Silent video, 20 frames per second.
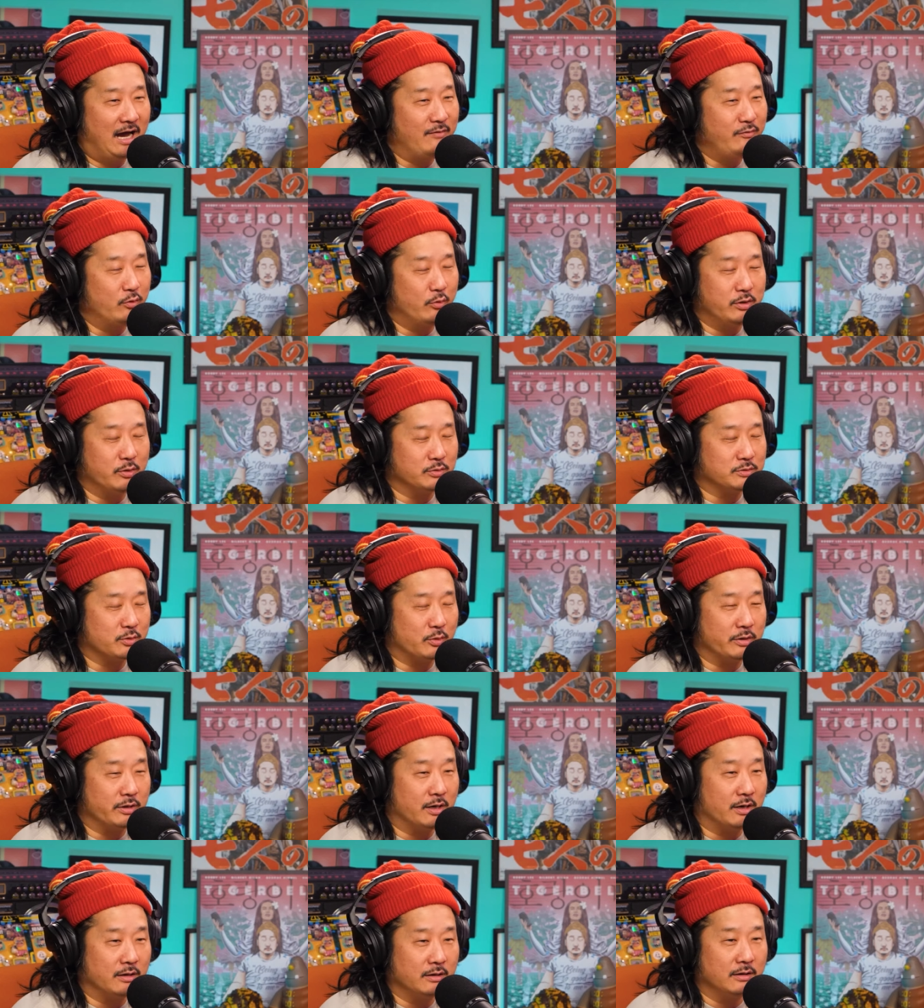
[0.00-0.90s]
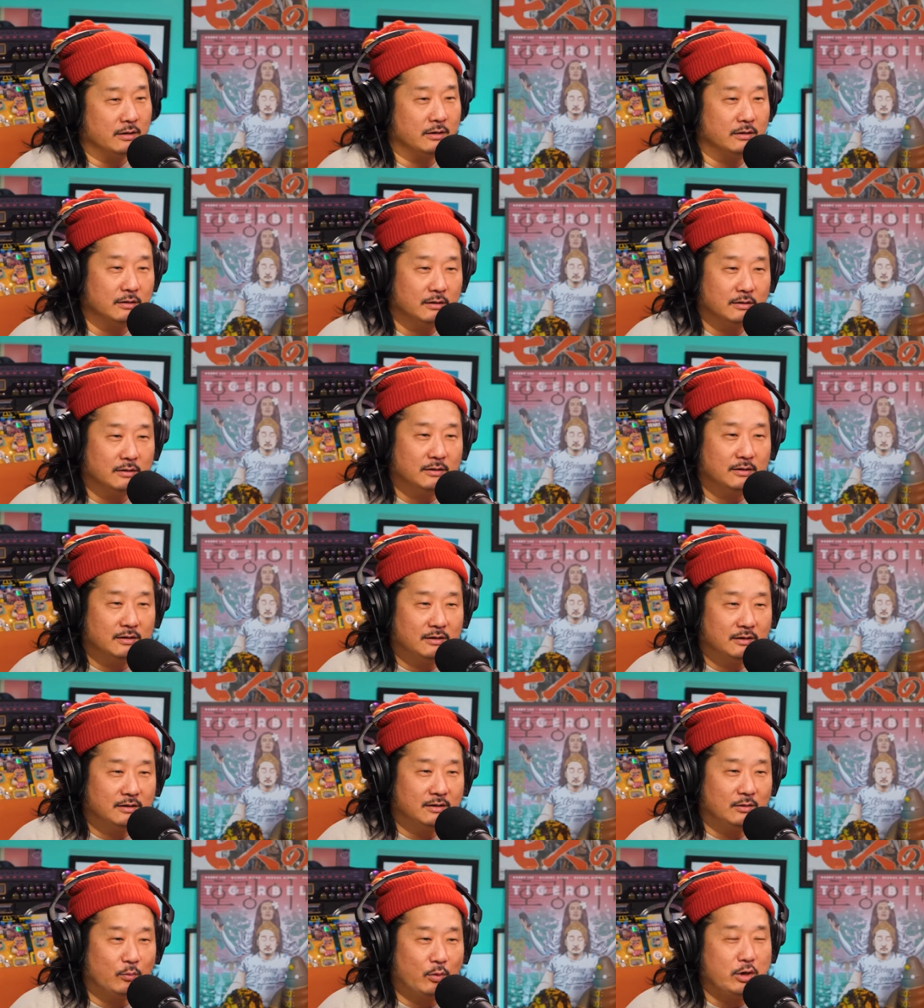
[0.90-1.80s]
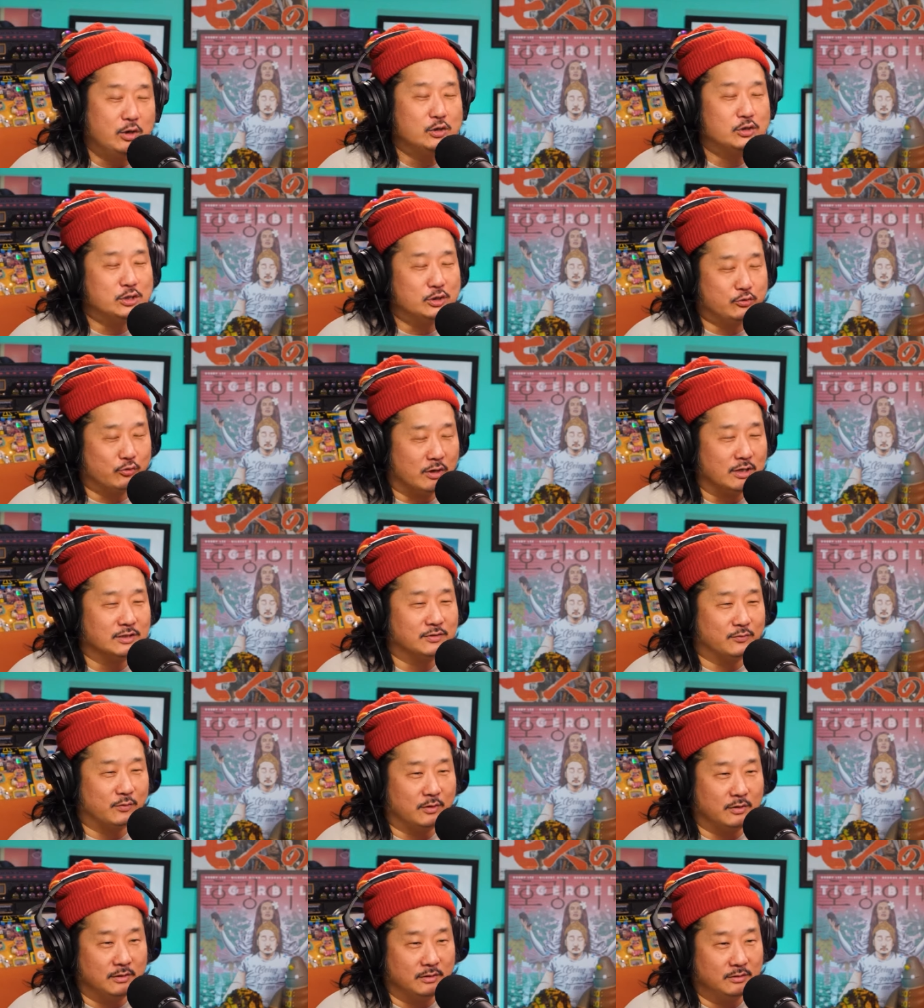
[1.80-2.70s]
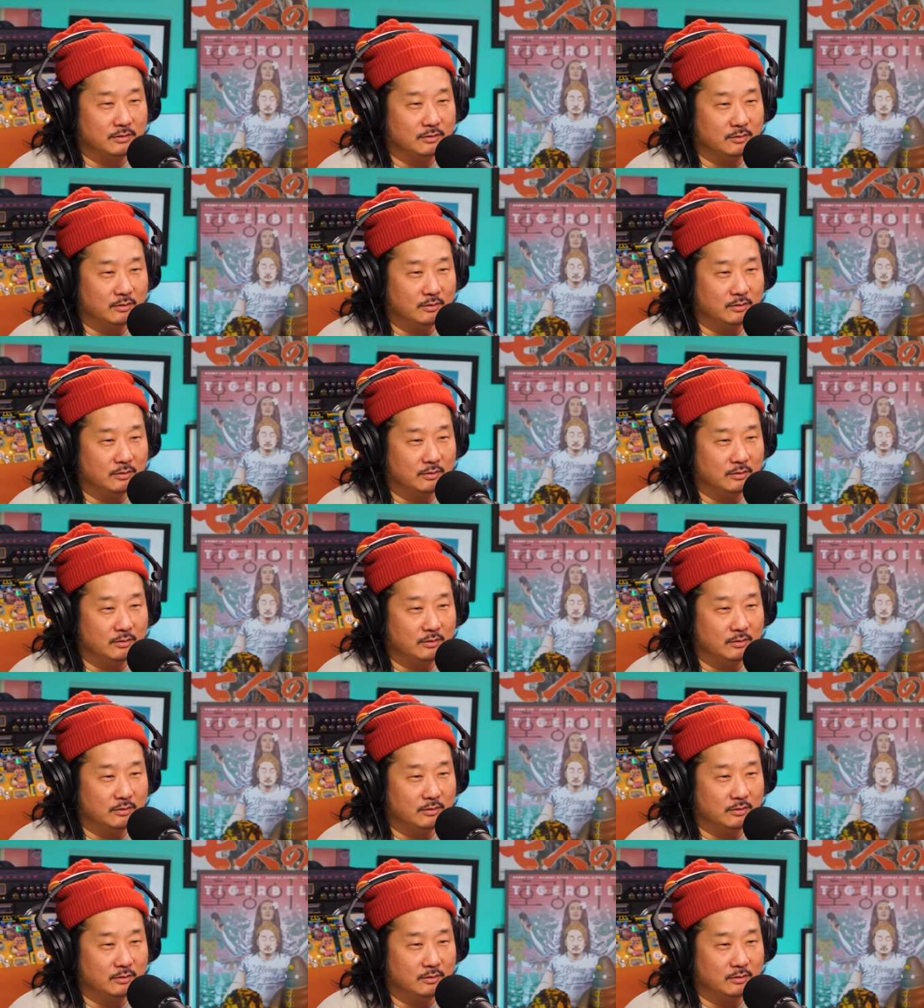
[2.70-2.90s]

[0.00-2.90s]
I have no idea what's going on. what are you using drugs for?